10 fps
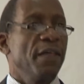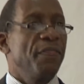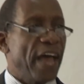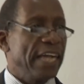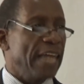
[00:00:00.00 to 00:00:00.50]

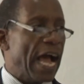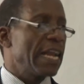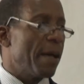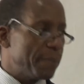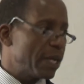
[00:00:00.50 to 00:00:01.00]
that
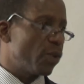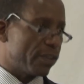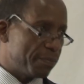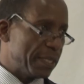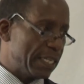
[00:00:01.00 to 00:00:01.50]

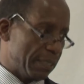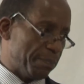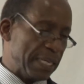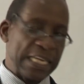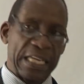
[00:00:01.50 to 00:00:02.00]
unambiguous
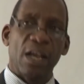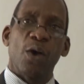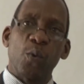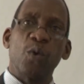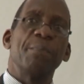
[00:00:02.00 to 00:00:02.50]
meaning
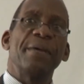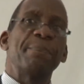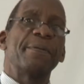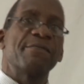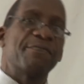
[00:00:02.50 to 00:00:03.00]
will be
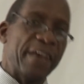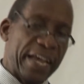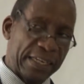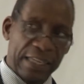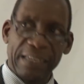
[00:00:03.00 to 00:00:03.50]
preferred.